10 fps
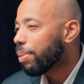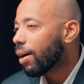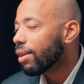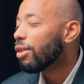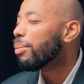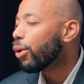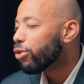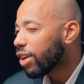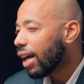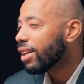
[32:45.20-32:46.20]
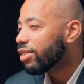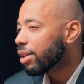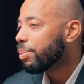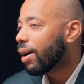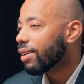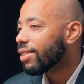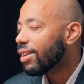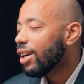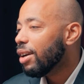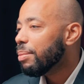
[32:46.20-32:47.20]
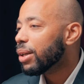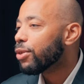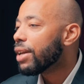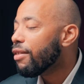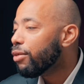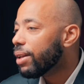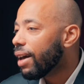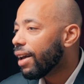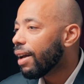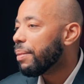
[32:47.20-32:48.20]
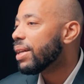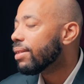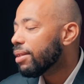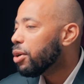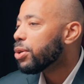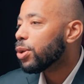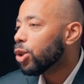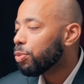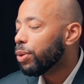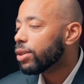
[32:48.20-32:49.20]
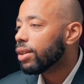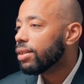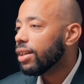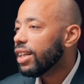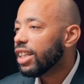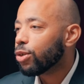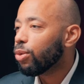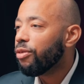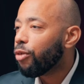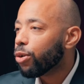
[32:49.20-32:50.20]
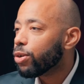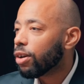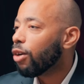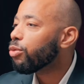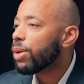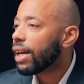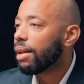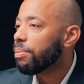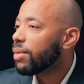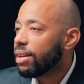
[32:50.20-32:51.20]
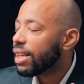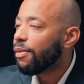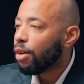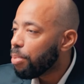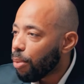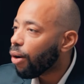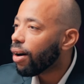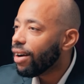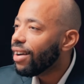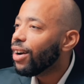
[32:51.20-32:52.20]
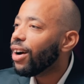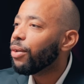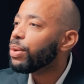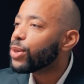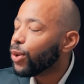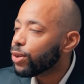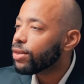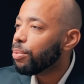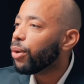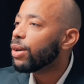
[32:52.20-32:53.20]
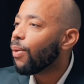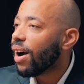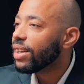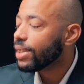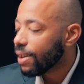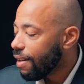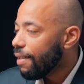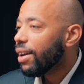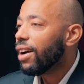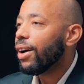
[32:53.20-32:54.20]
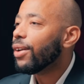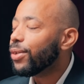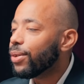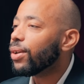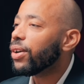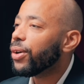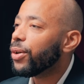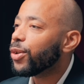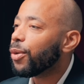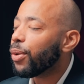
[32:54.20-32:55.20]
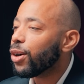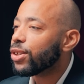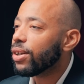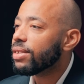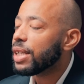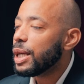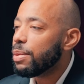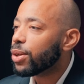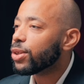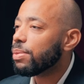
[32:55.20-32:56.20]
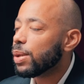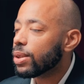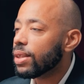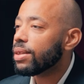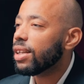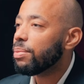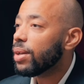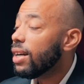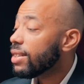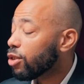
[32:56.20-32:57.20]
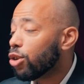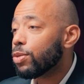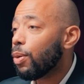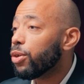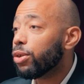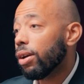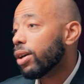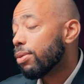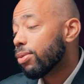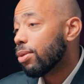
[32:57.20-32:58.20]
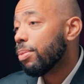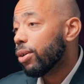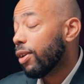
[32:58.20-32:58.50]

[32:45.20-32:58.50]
part, the most challenging part, because every day, the salesperson is only focused on we can develop more results money-wise. The operation team, customer success team, they just want the customer,